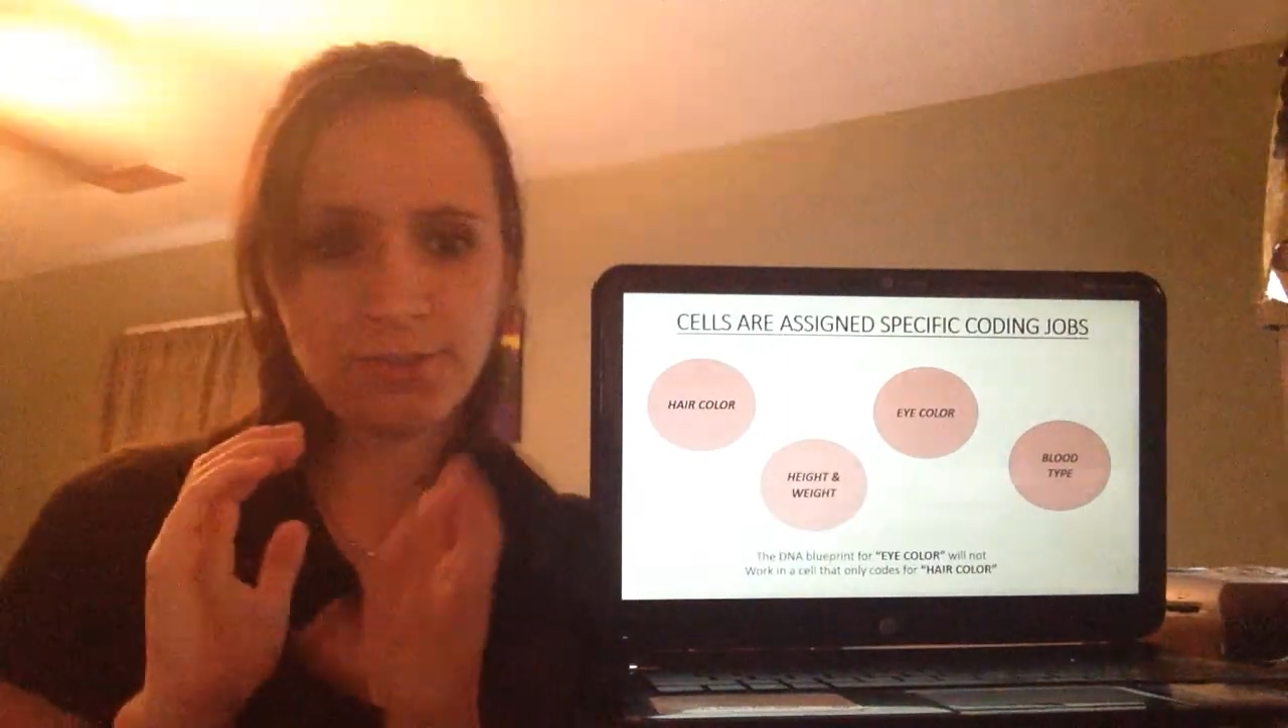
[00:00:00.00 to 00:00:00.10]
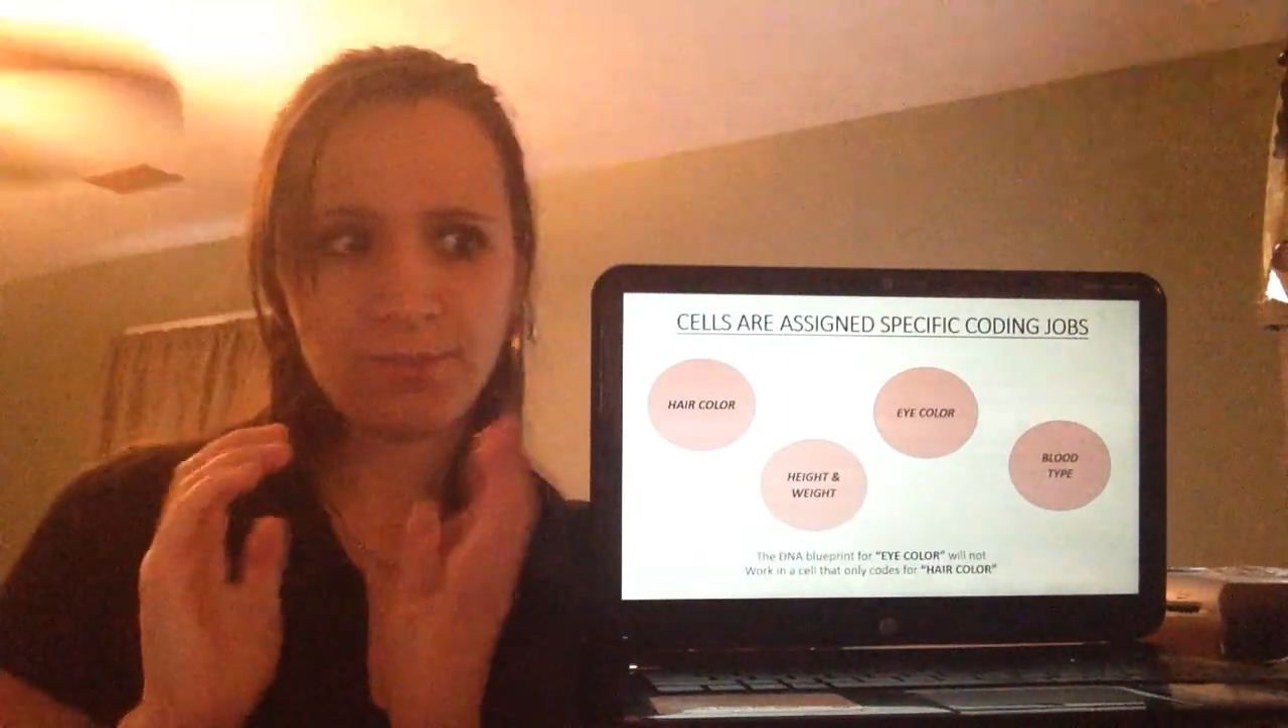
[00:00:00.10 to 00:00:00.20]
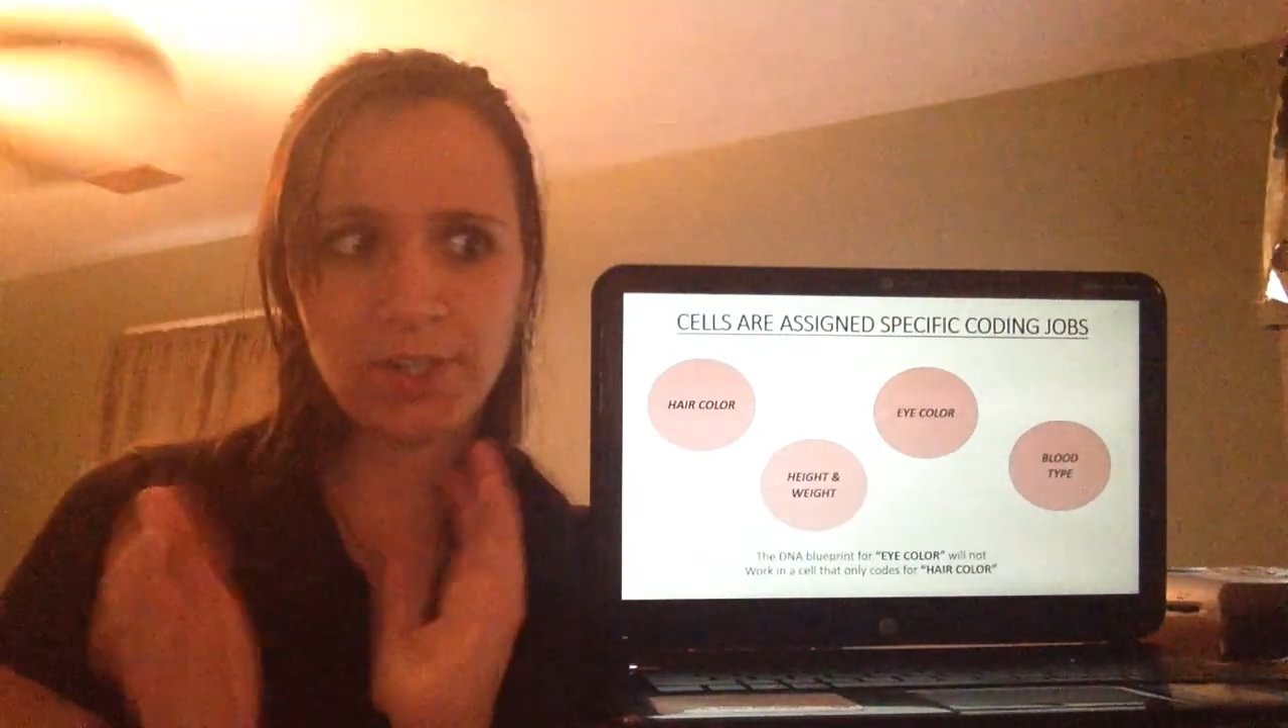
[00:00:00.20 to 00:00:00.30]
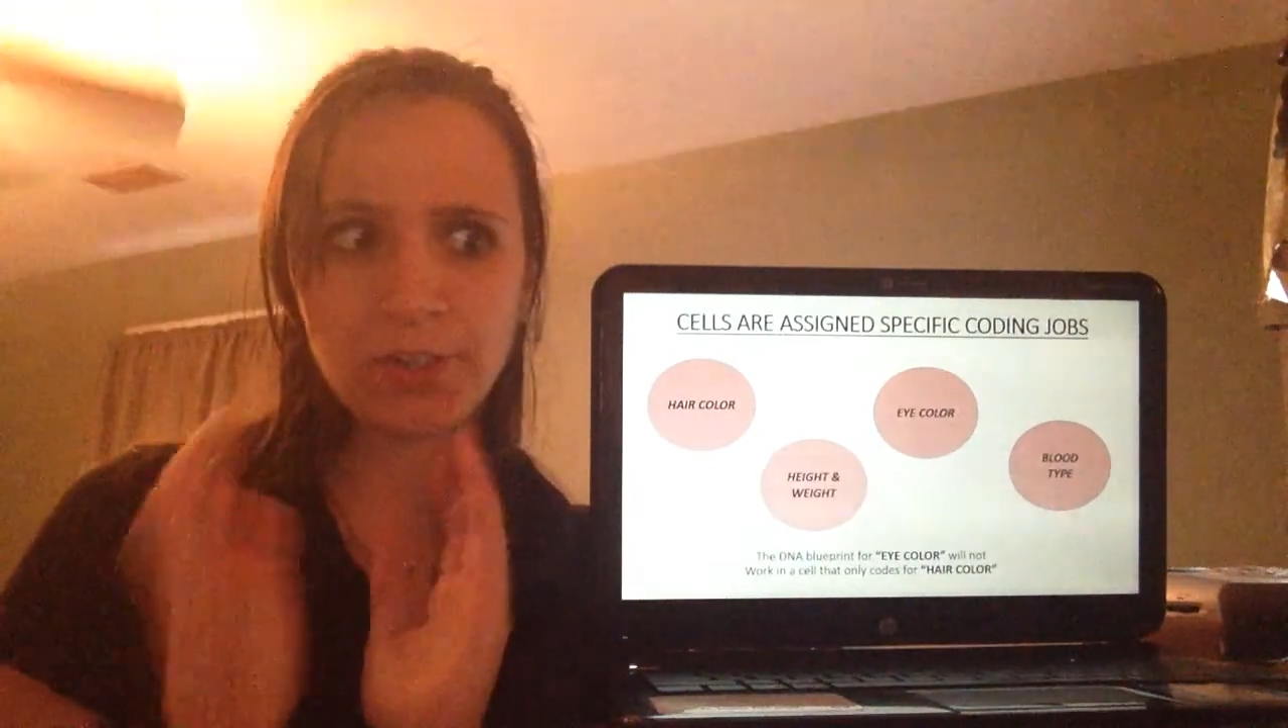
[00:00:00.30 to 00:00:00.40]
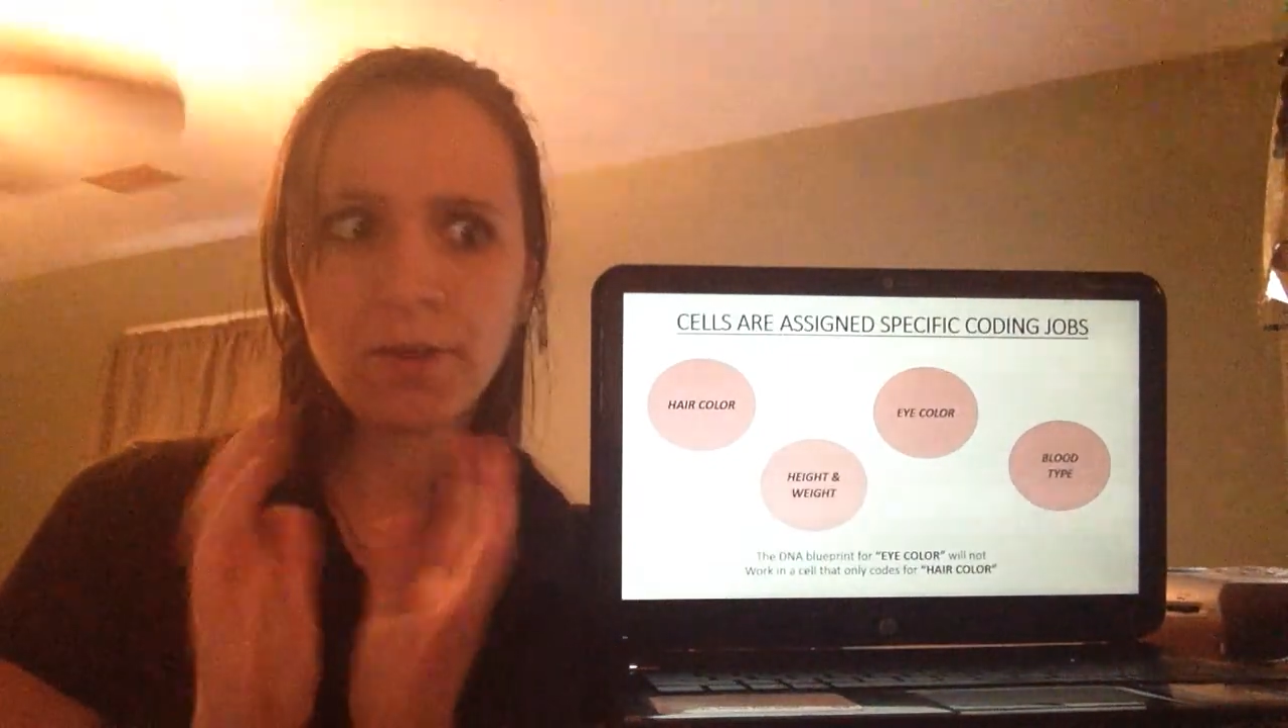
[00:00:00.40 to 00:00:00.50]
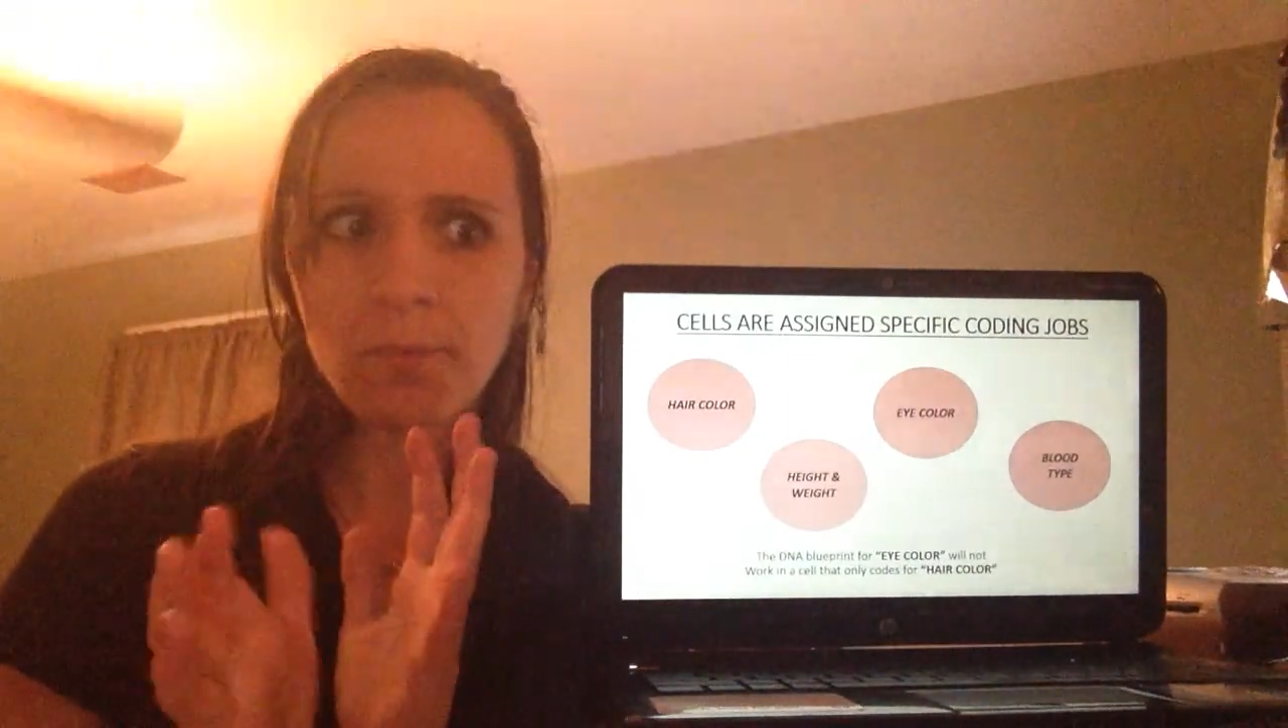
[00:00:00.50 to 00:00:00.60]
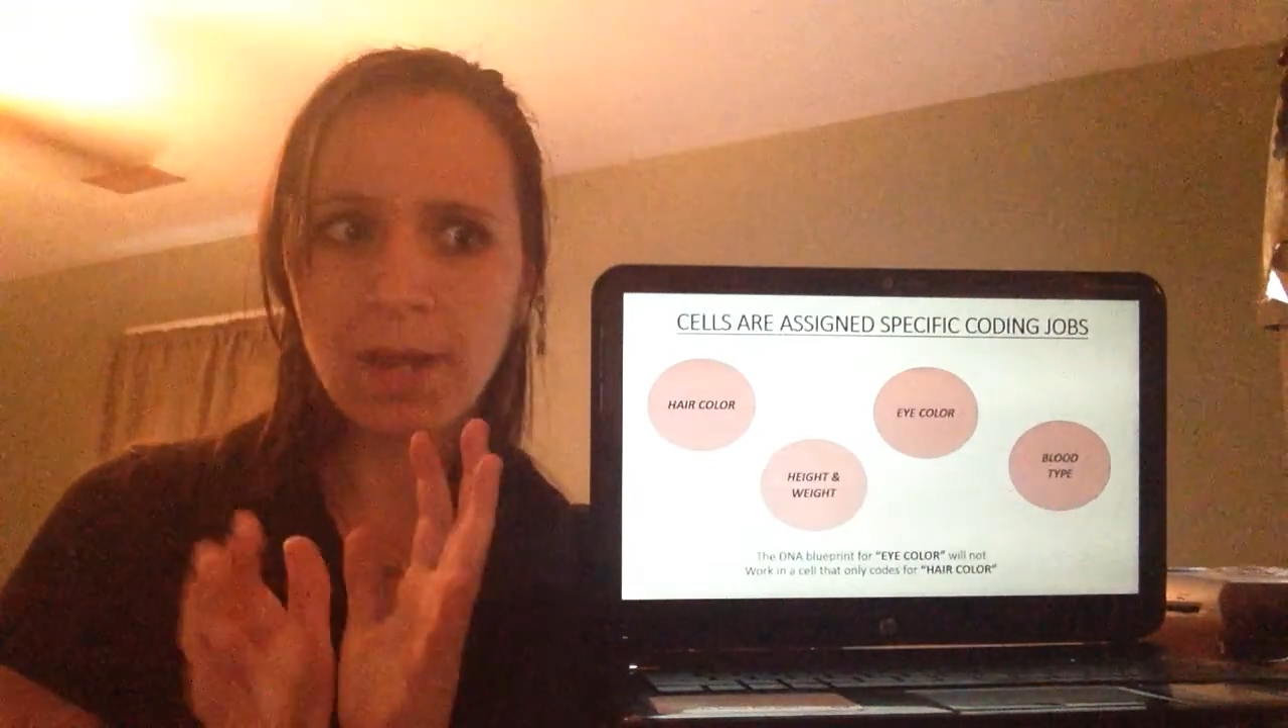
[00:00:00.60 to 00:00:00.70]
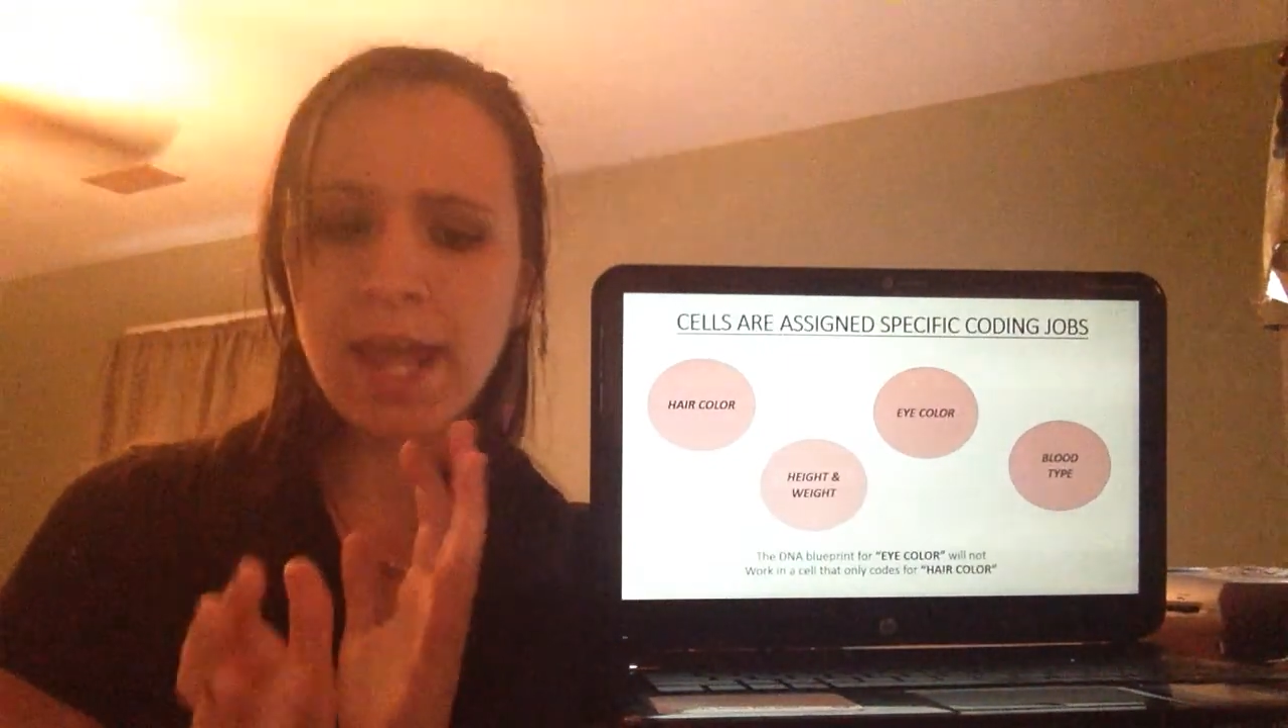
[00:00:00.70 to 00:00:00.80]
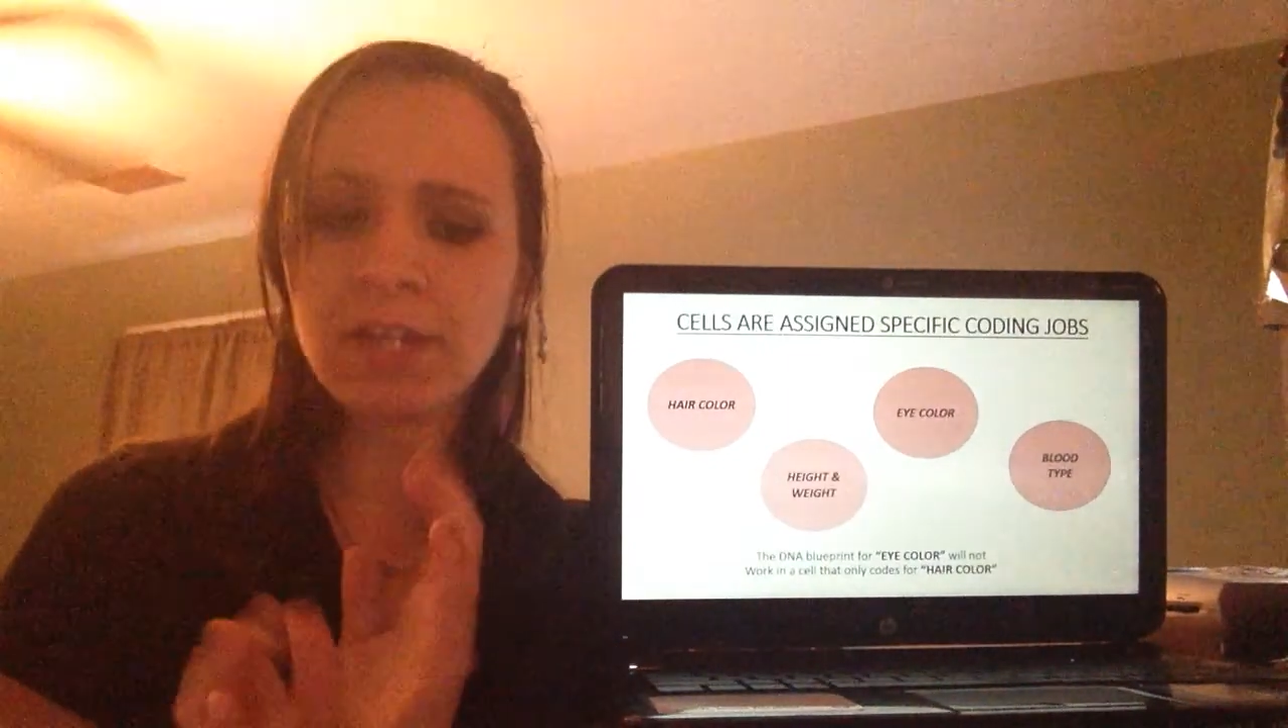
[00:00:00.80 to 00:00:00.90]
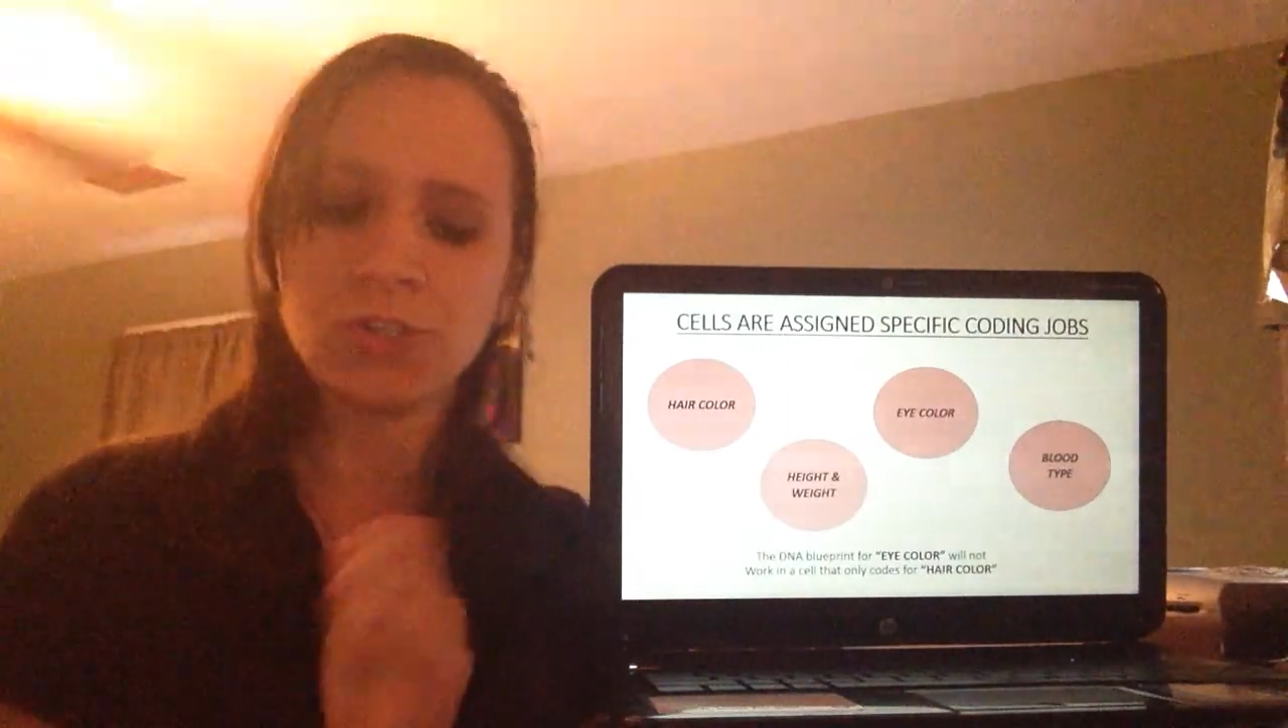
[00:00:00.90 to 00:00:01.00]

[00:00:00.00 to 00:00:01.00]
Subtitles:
figure out a way